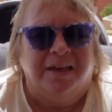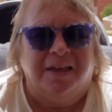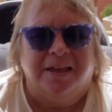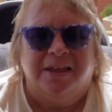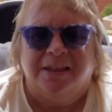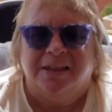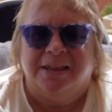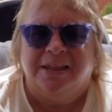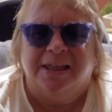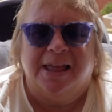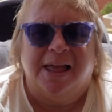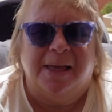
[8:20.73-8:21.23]

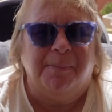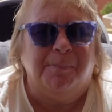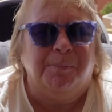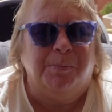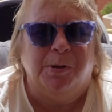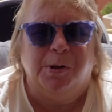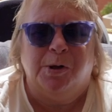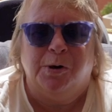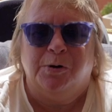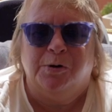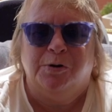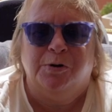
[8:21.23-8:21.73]
And I'm
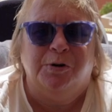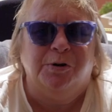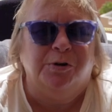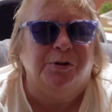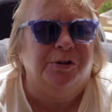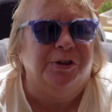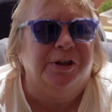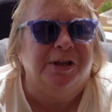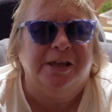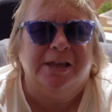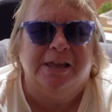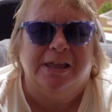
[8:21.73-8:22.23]
not
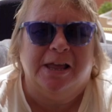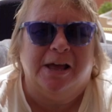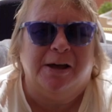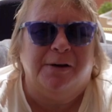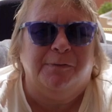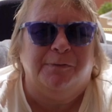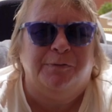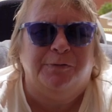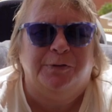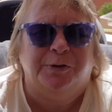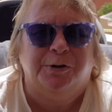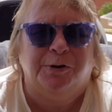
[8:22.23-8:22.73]
good
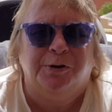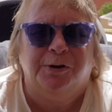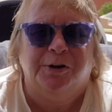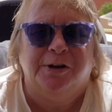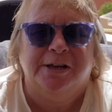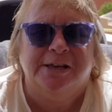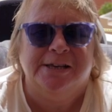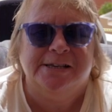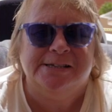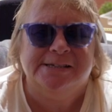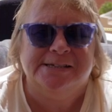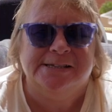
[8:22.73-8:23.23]
enough to
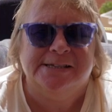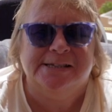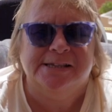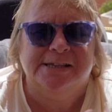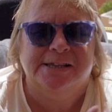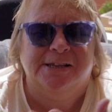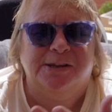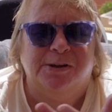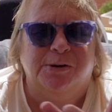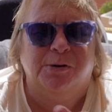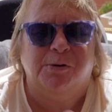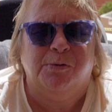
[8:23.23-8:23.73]
listen
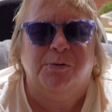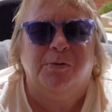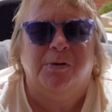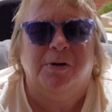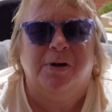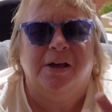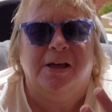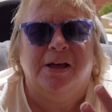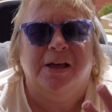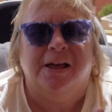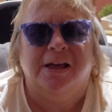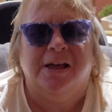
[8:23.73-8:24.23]
to
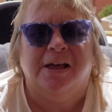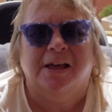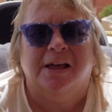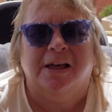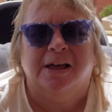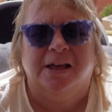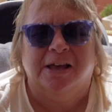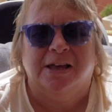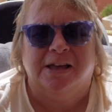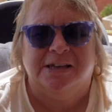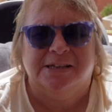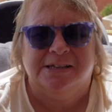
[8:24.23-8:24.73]

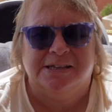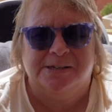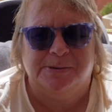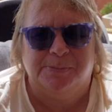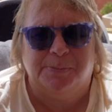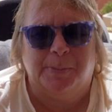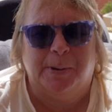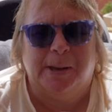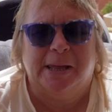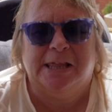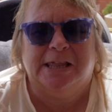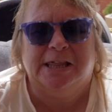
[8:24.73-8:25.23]

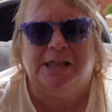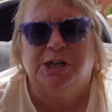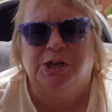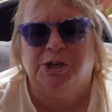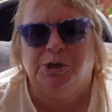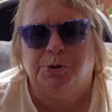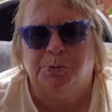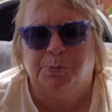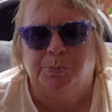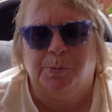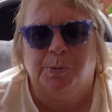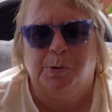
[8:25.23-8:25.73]

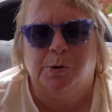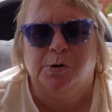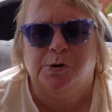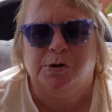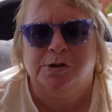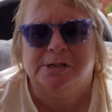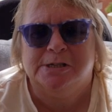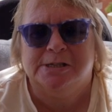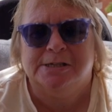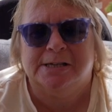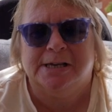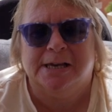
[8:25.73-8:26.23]
Spanish
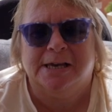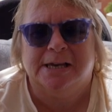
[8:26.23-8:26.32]
books.